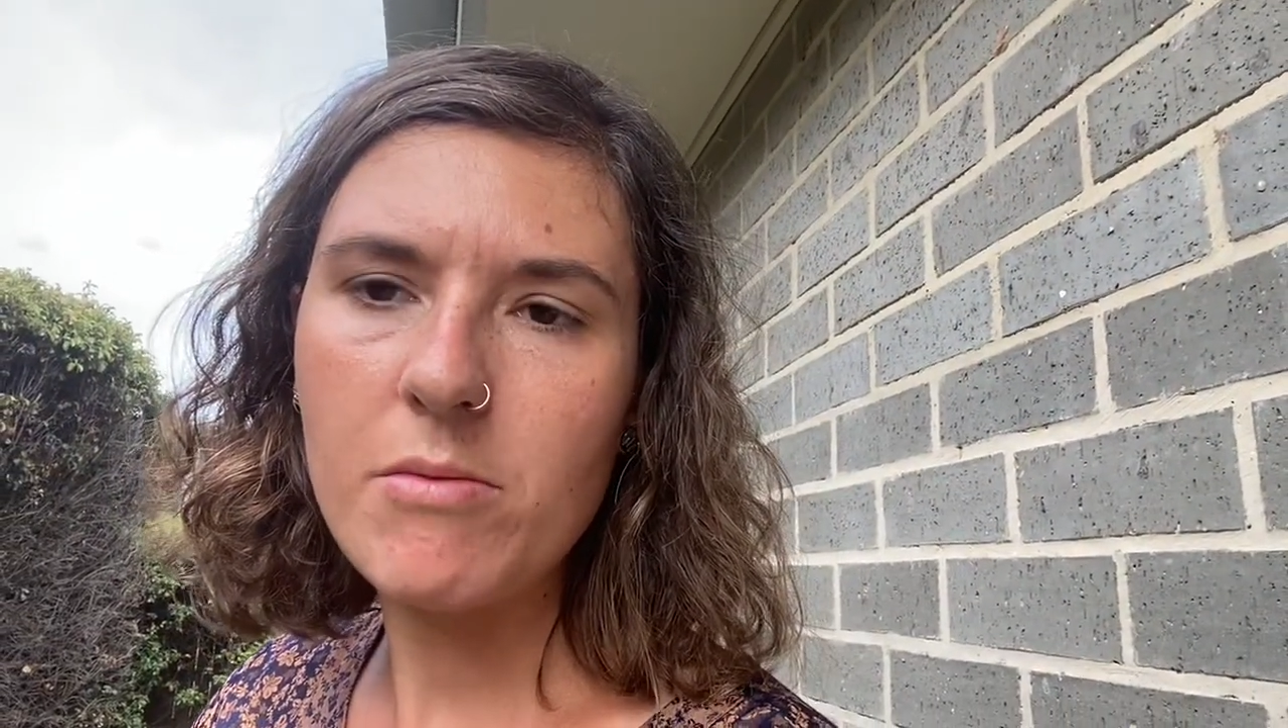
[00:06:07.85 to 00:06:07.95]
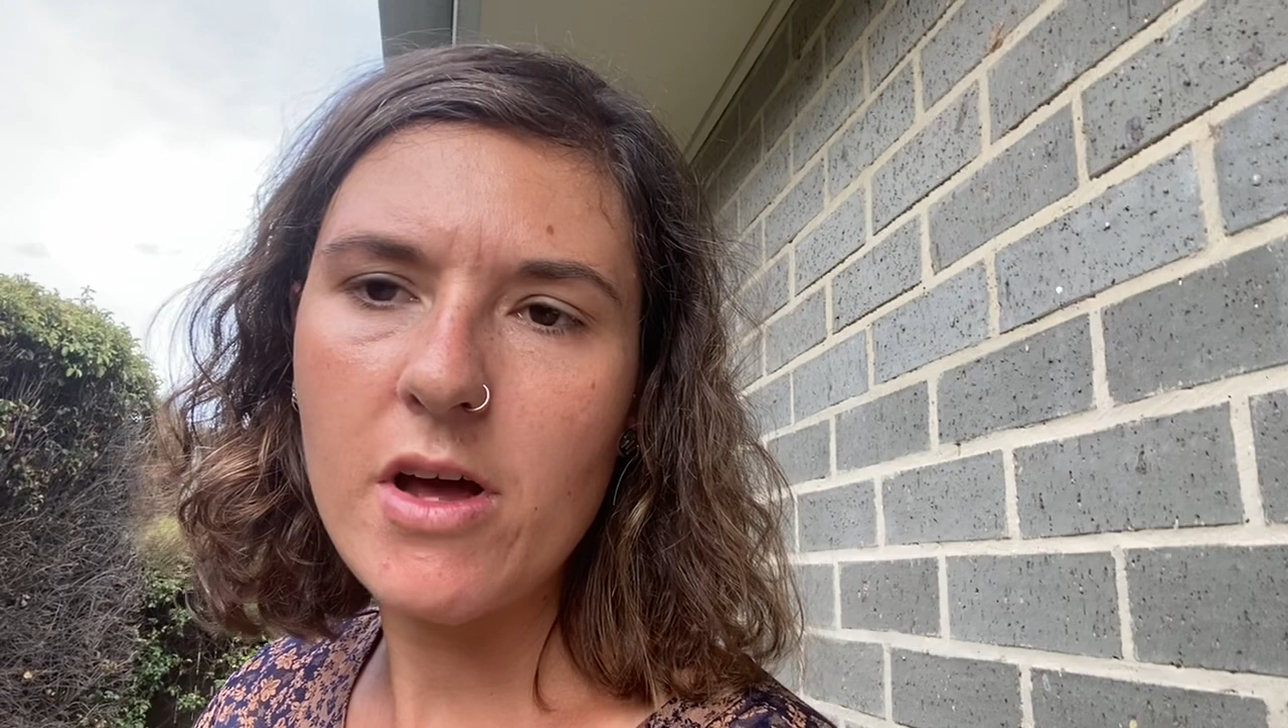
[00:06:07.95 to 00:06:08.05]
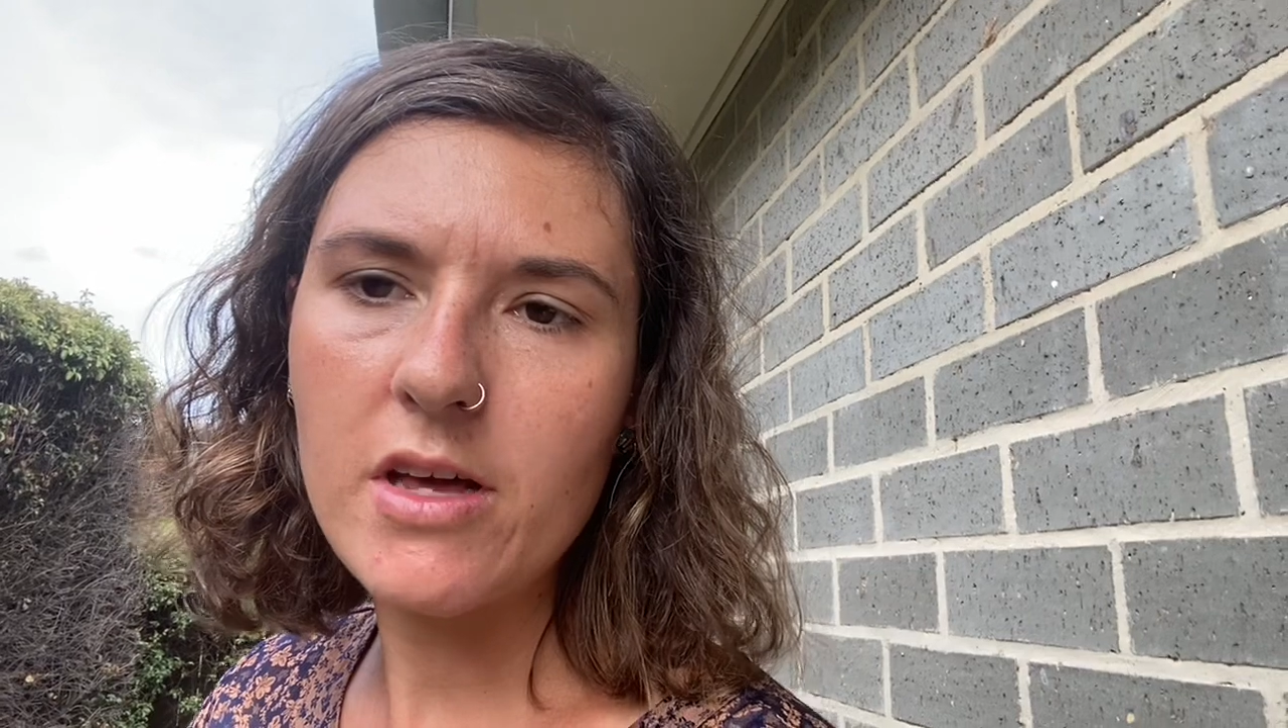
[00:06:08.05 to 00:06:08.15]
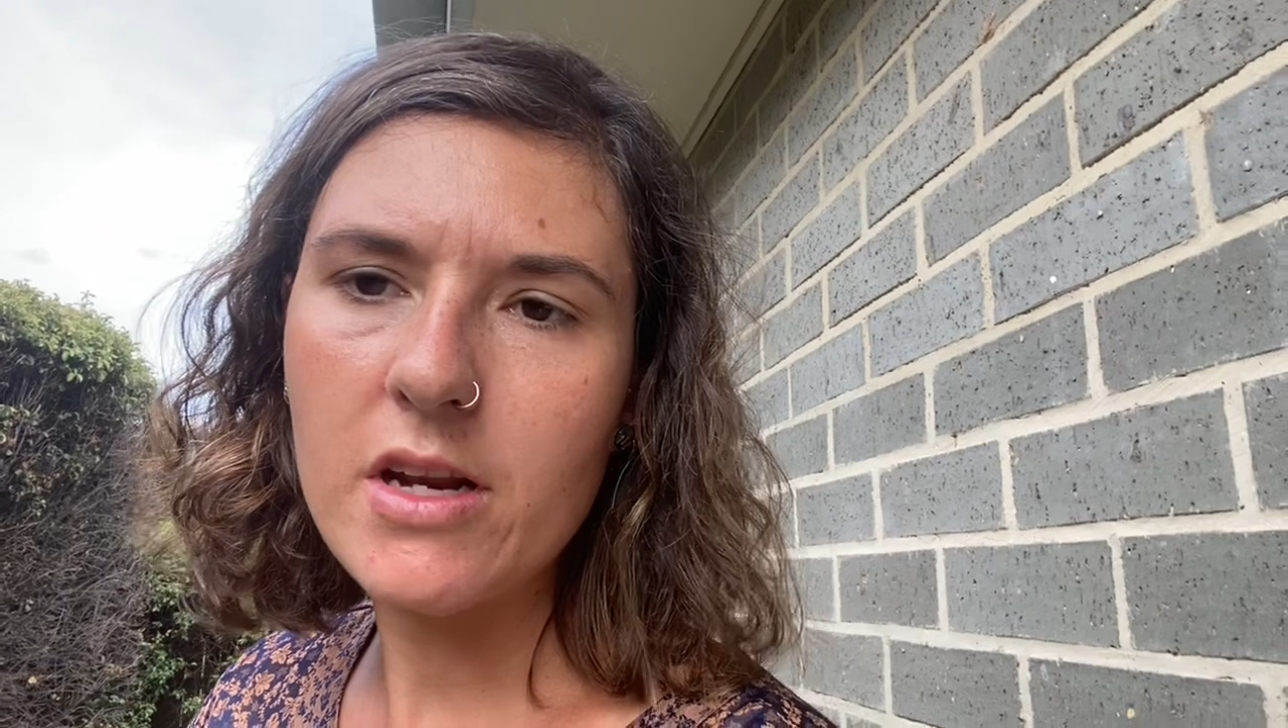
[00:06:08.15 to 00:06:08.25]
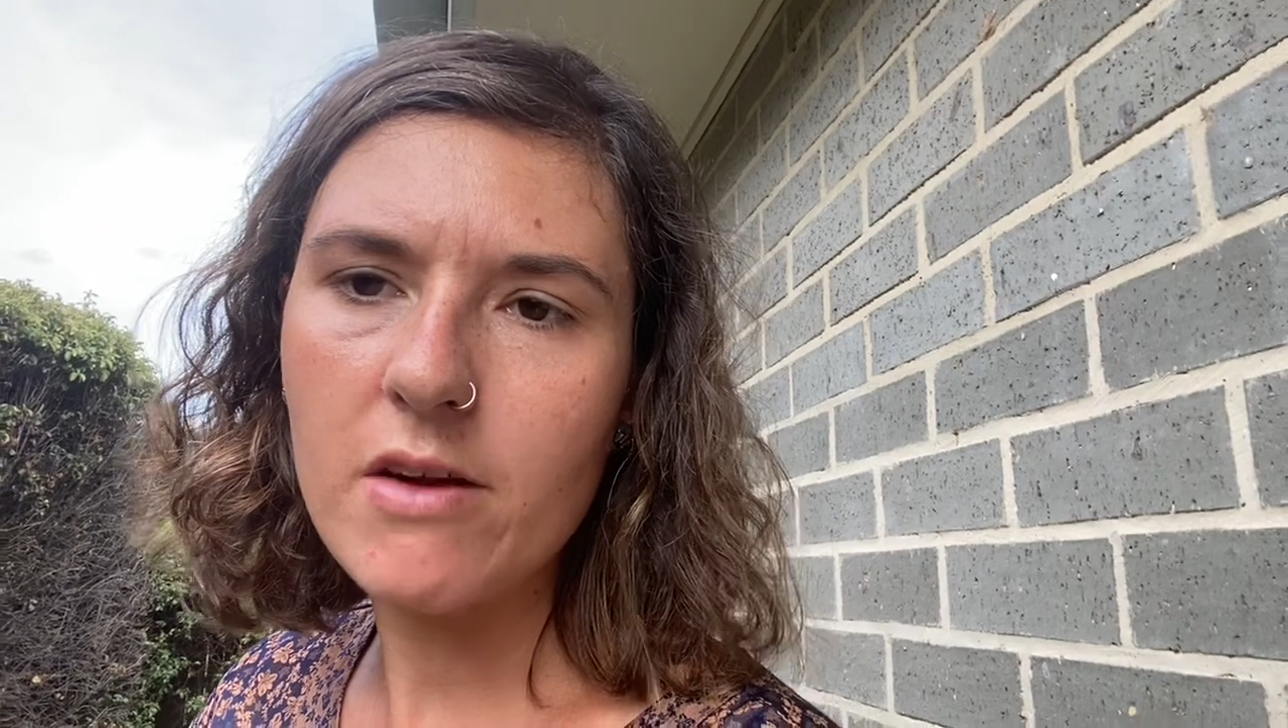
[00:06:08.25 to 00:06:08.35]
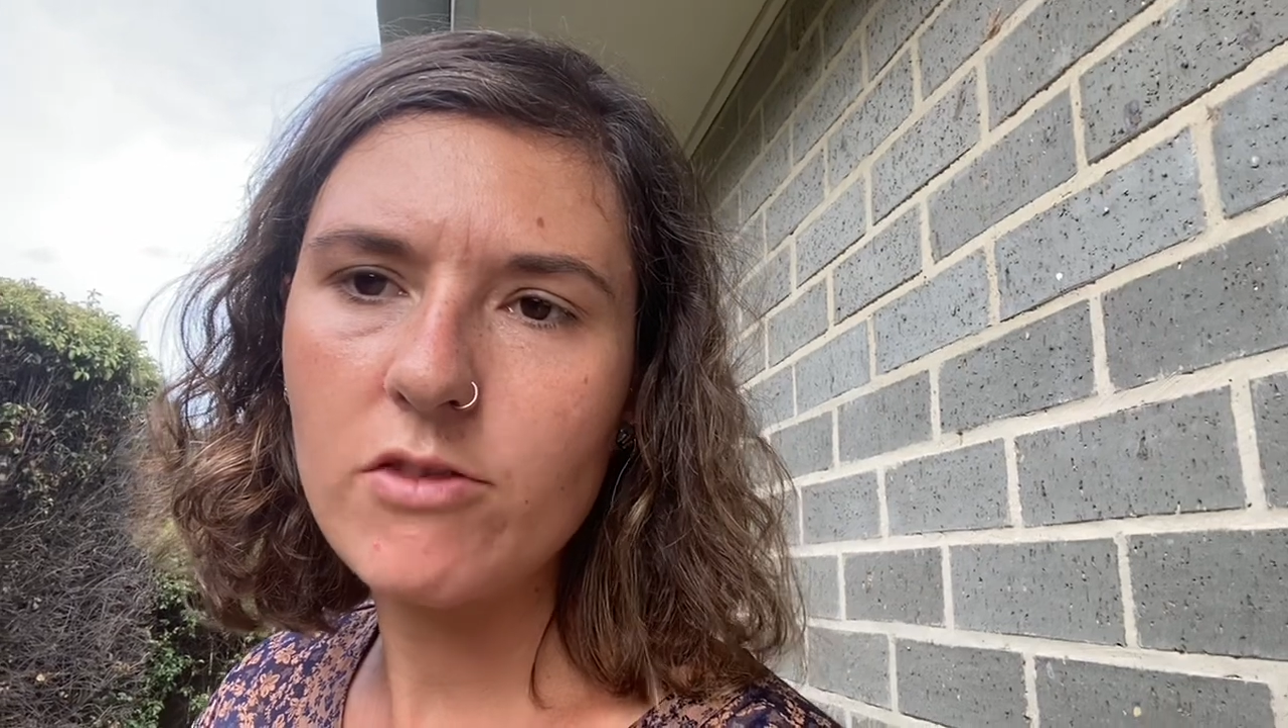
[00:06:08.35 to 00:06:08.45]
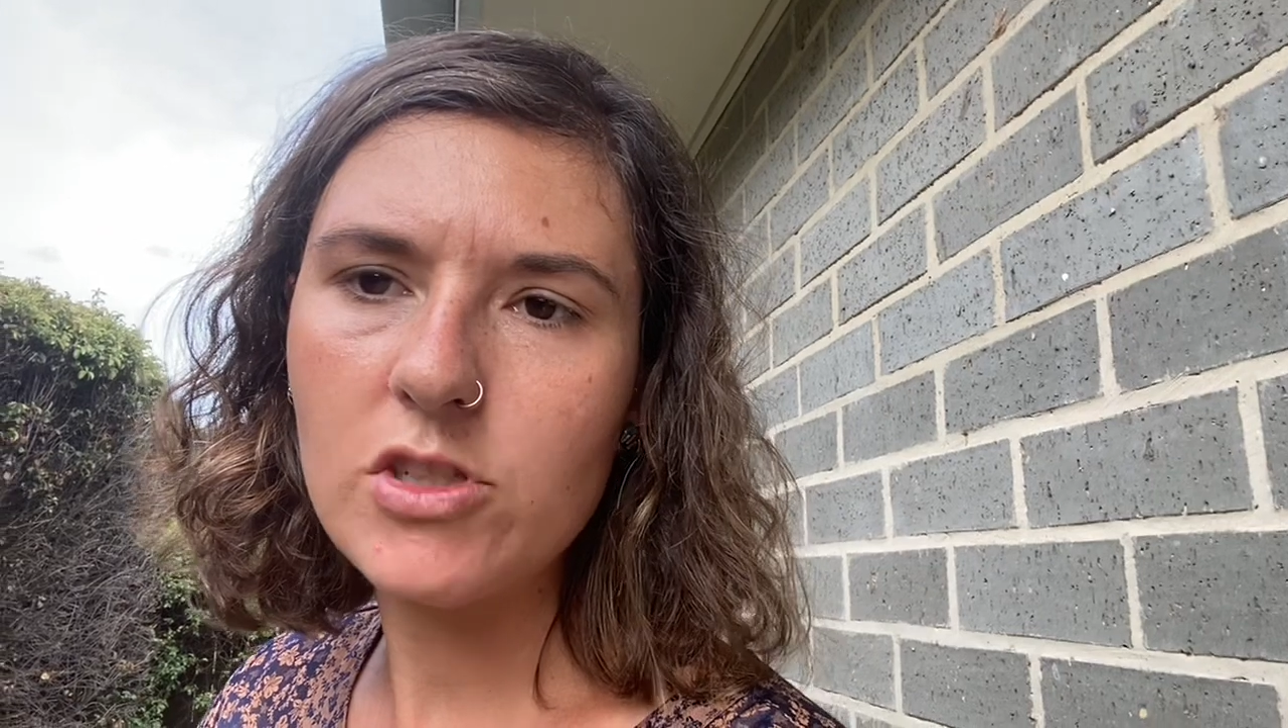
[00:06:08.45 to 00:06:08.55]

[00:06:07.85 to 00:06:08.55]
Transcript: highly enough.